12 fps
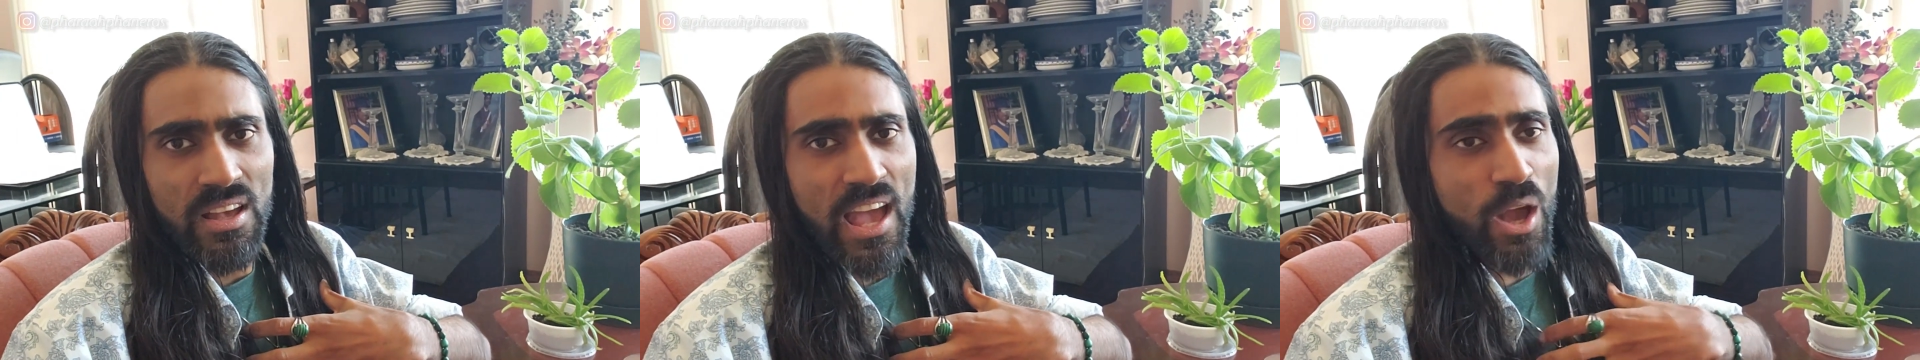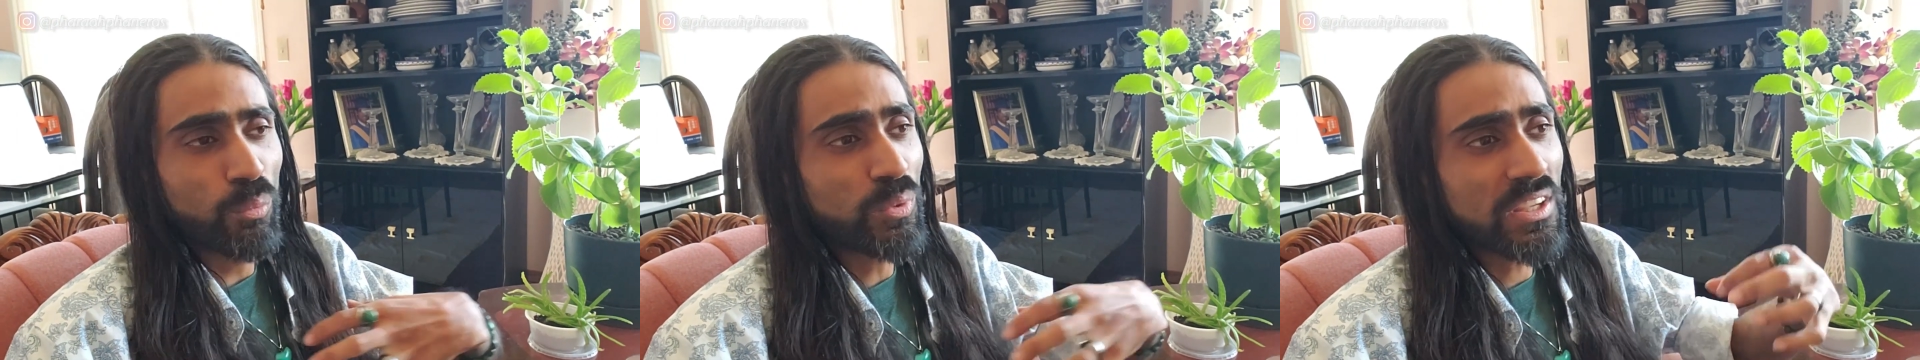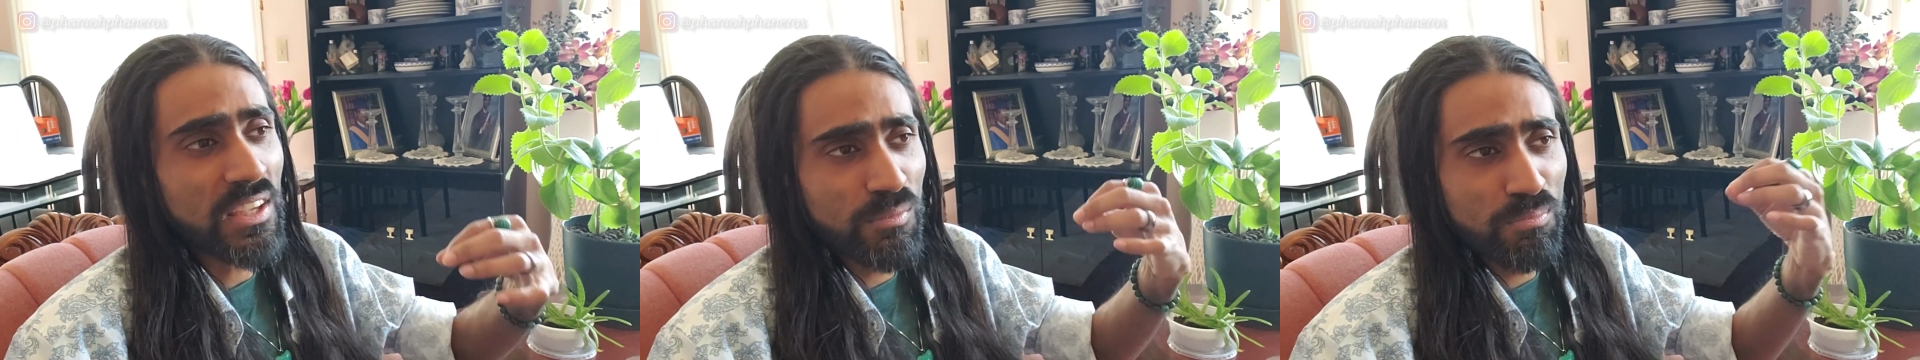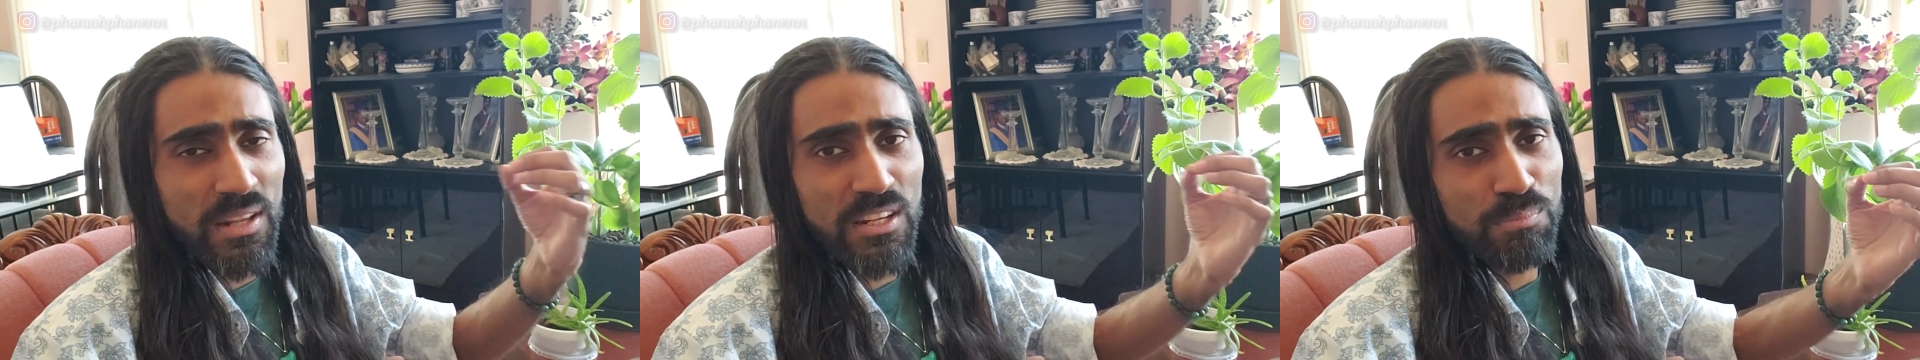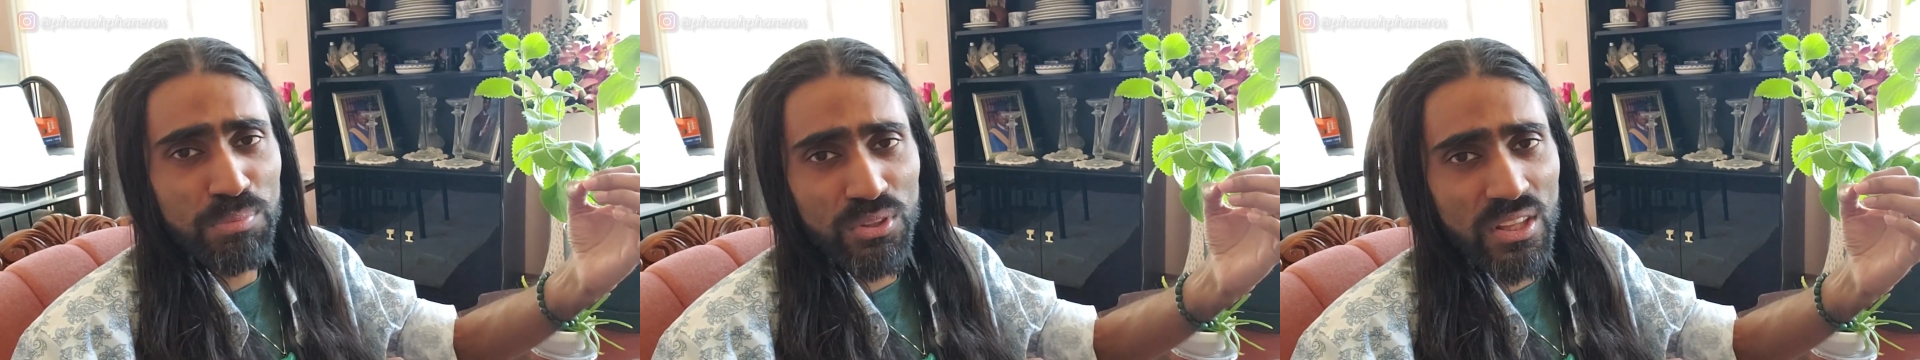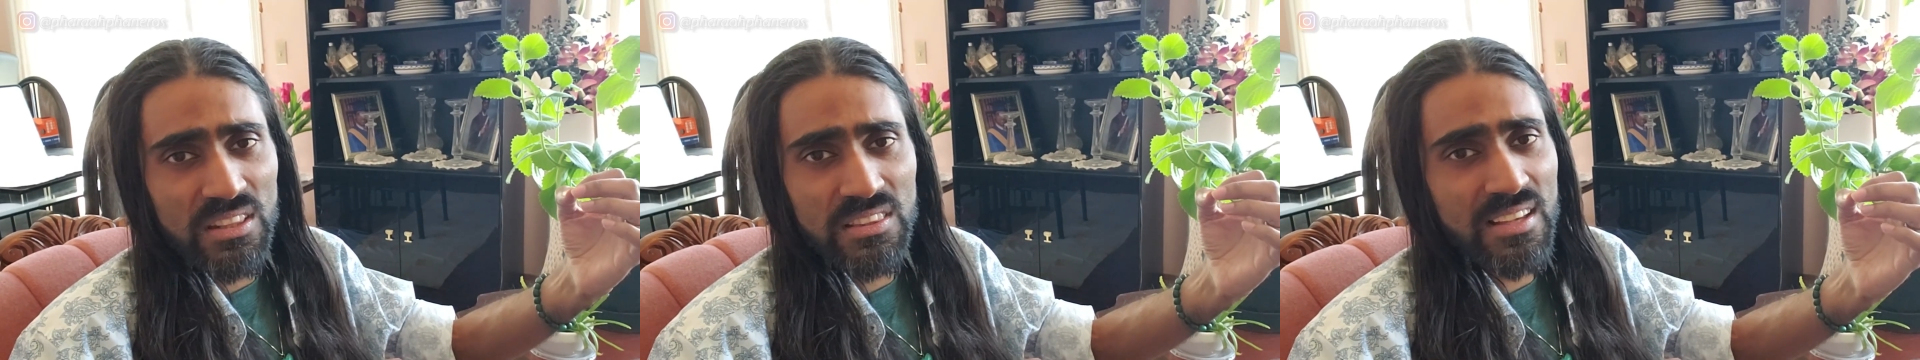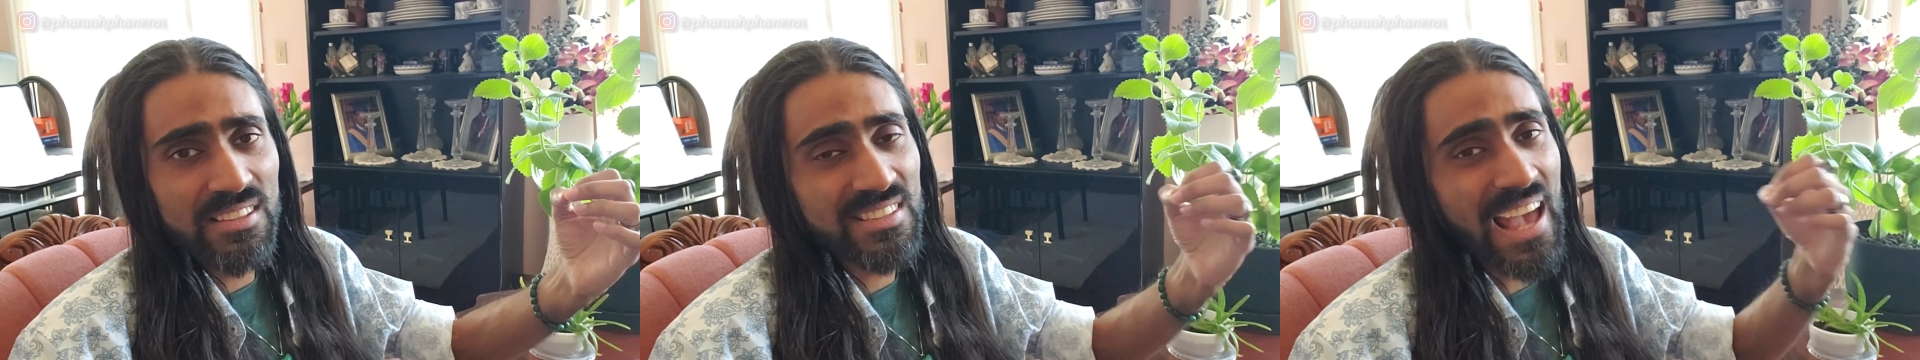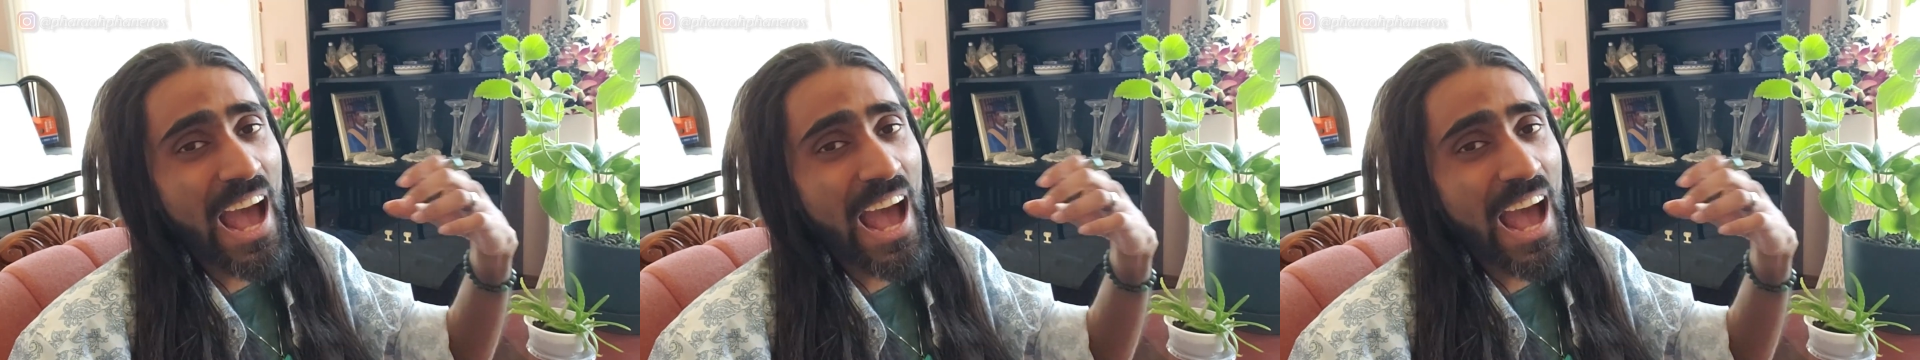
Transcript: and we can manipulate things